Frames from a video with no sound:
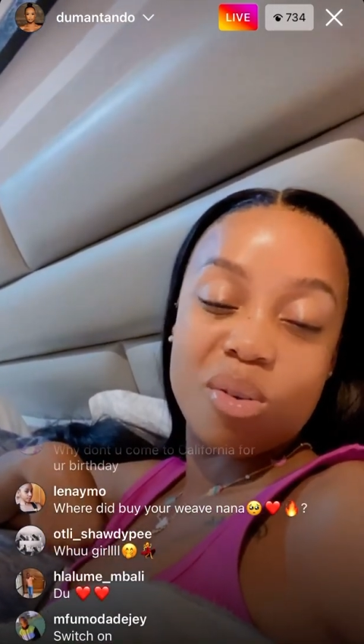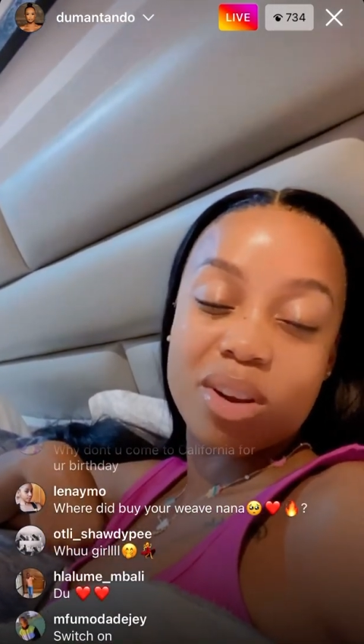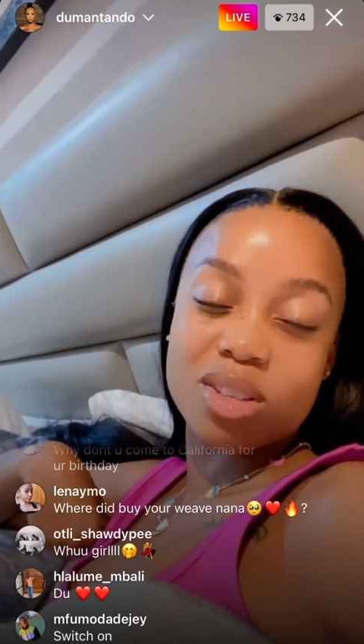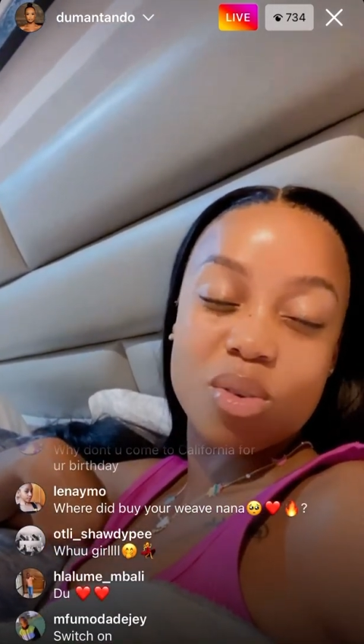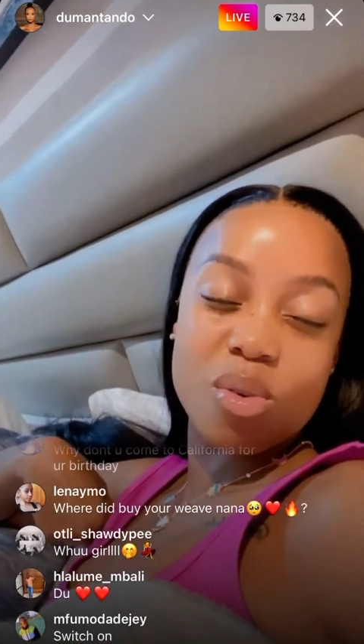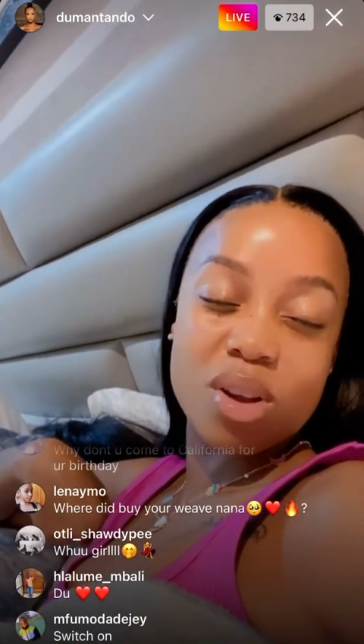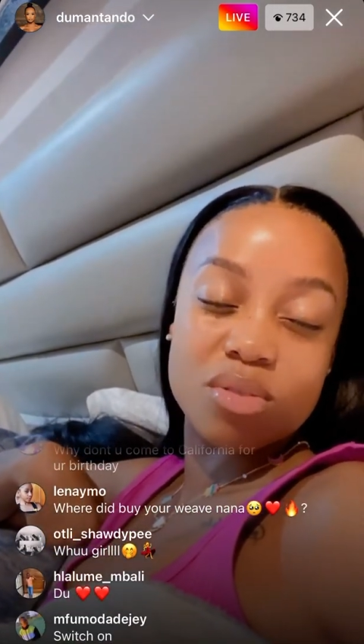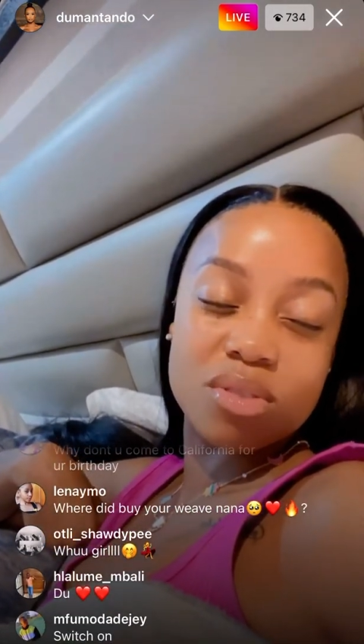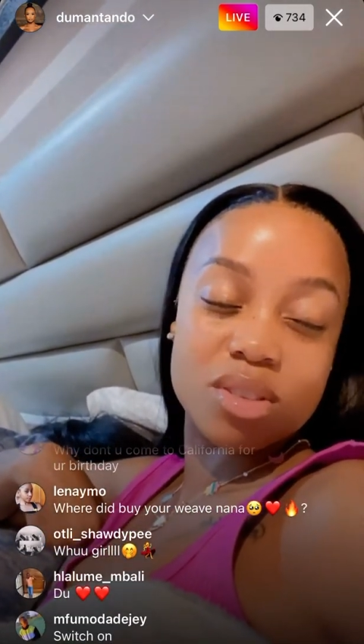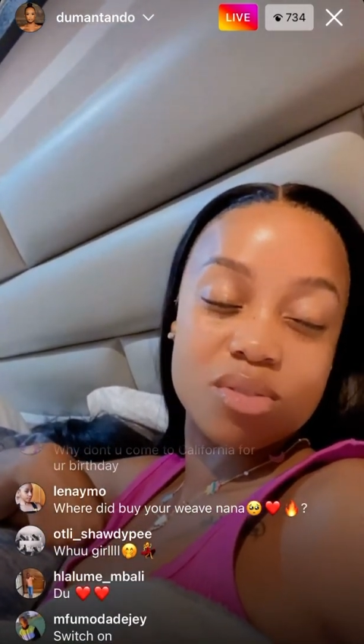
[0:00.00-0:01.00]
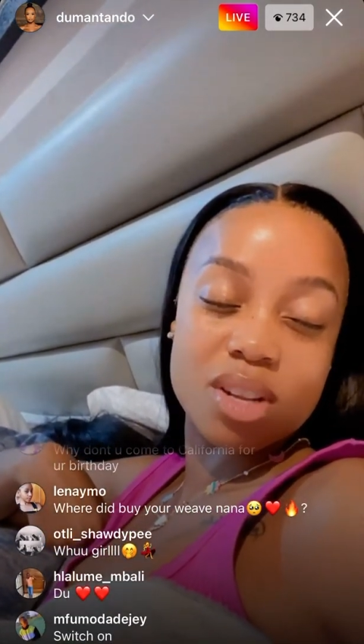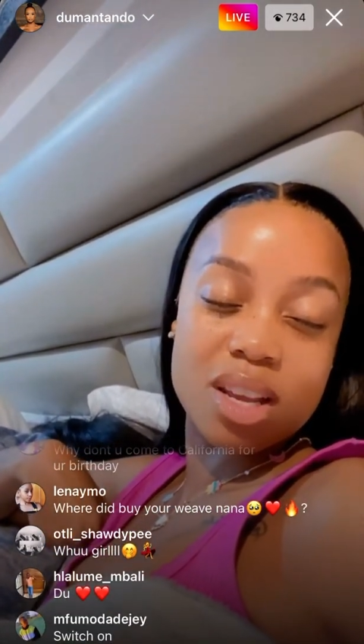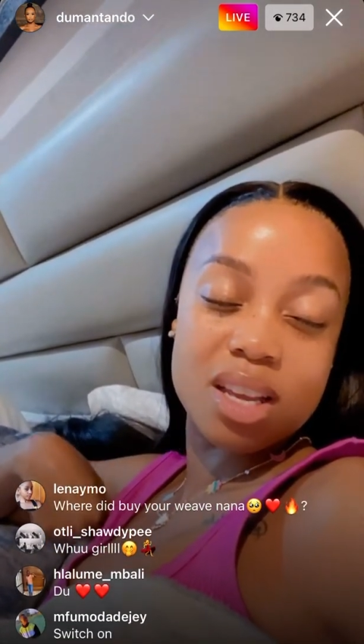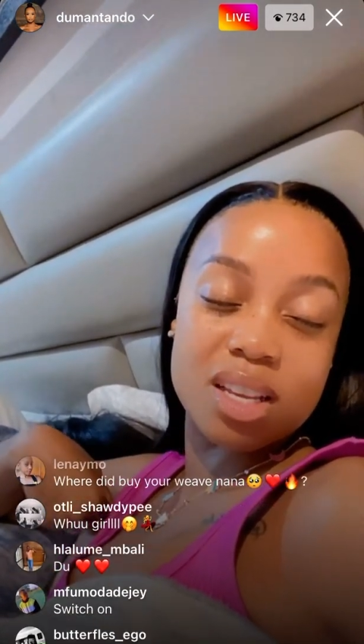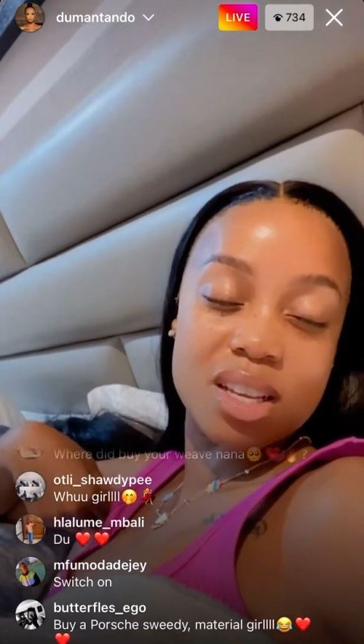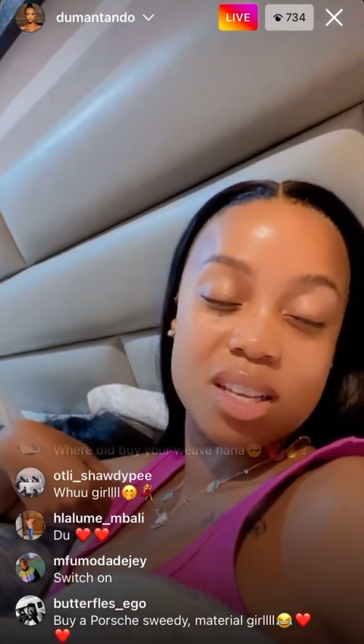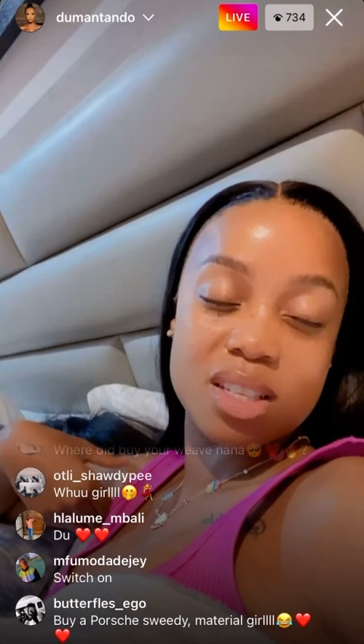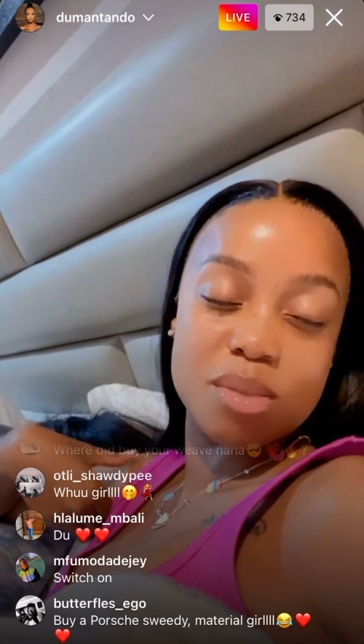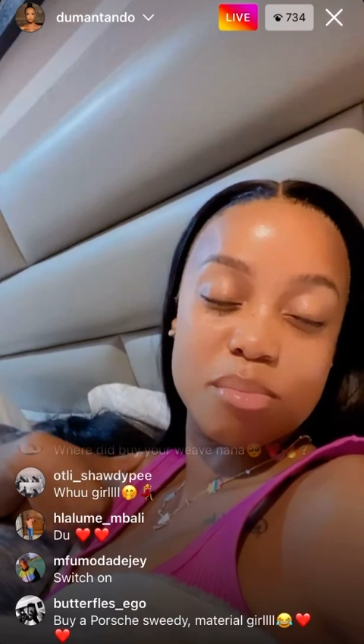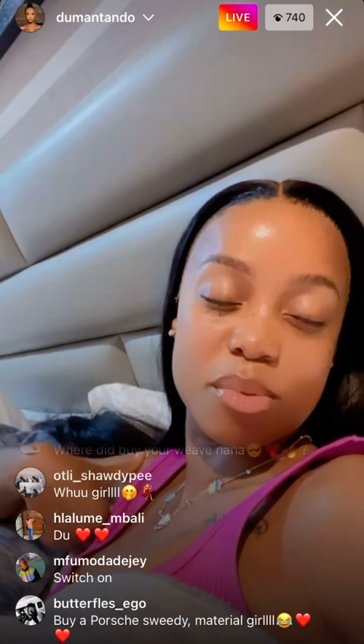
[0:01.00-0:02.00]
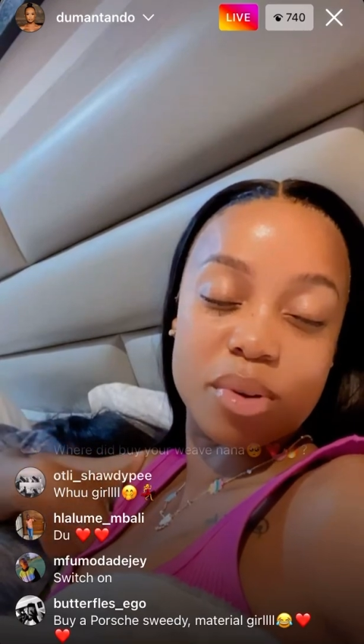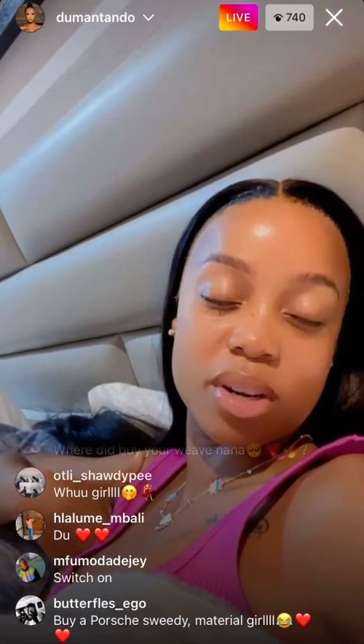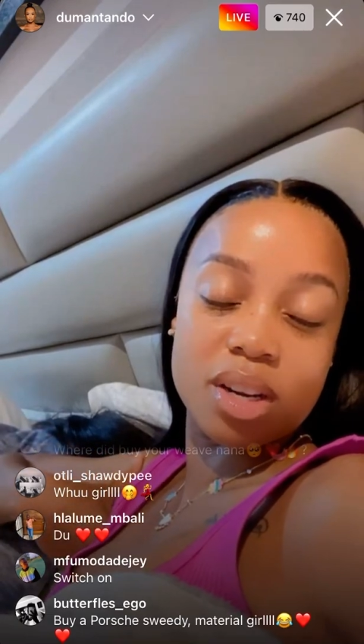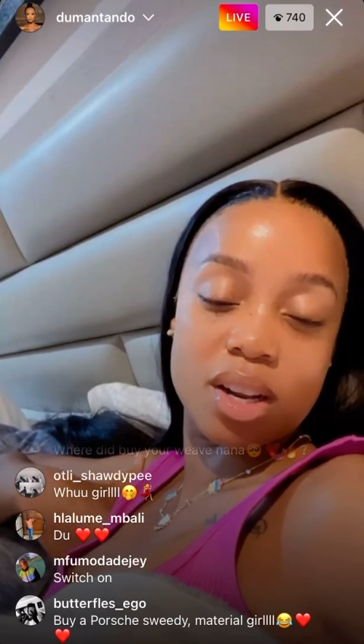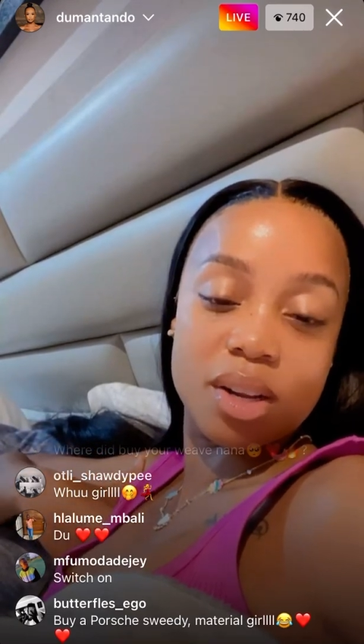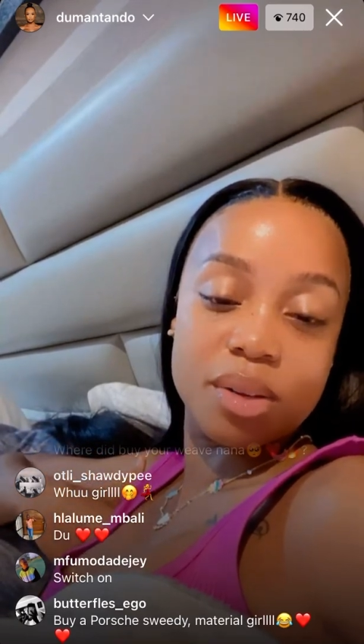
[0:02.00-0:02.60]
what is the course today? It's important.